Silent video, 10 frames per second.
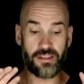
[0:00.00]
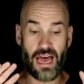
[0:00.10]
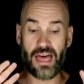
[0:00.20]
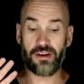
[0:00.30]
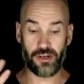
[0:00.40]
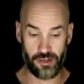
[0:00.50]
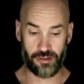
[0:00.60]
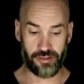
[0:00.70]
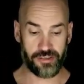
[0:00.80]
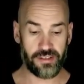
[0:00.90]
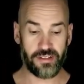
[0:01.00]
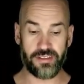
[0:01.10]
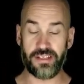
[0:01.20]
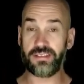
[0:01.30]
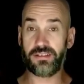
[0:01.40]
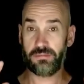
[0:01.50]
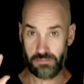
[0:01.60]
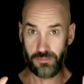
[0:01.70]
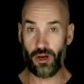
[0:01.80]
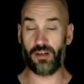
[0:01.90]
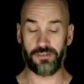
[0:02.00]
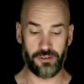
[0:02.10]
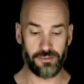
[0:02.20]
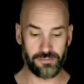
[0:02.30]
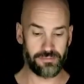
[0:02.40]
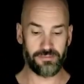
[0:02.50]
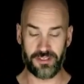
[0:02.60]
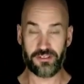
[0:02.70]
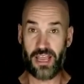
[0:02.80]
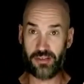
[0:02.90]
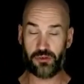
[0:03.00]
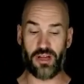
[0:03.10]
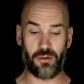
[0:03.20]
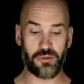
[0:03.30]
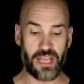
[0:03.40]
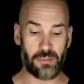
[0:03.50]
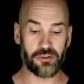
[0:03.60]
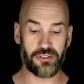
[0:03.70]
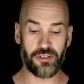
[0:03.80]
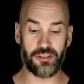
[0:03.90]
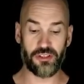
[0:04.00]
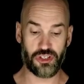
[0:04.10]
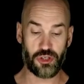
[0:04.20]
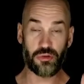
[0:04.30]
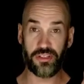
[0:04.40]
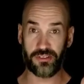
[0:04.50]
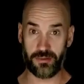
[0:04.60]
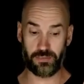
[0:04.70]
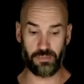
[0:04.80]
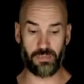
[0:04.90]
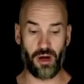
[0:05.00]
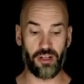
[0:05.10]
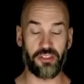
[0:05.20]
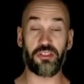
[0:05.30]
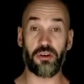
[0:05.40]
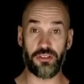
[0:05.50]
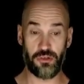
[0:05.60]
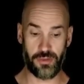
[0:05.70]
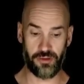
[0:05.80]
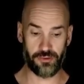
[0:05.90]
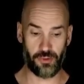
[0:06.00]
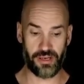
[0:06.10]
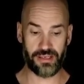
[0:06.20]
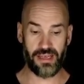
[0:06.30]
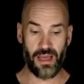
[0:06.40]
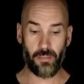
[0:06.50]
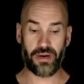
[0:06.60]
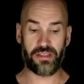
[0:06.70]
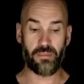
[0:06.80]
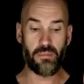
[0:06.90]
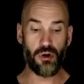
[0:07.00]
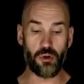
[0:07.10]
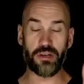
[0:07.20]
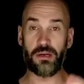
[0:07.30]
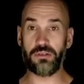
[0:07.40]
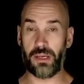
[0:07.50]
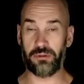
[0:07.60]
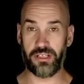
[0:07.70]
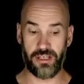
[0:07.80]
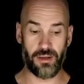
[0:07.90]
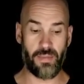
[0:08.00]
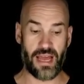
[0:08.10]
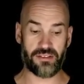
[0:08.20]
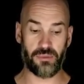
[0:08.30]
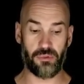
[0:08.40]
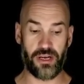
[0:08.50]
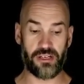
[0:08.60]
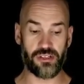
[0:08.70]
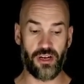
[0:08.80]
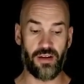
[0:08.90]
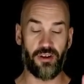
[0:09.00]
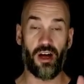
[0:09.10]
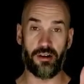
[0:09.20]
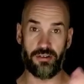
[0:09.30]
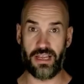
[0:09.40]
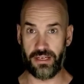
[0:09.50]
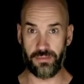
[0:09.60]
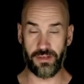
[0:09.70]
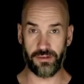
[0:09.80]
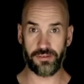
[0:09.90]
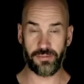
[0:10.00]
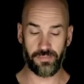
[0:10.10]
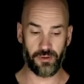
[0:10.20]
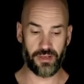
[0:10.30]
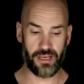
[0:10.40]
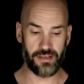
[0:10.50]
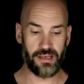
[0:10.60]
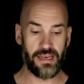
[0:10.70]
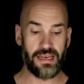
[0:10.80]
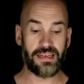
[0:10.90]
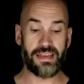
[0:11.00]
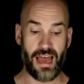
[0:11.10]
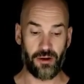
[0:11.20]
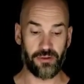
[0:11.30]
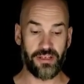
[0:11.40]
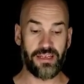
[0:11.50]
On Earth, this golfer, this astronaut, was able to shoot this ball 32 meters, right? But on the moon, he was able to get a maximum range of 180 meters, okay? Now,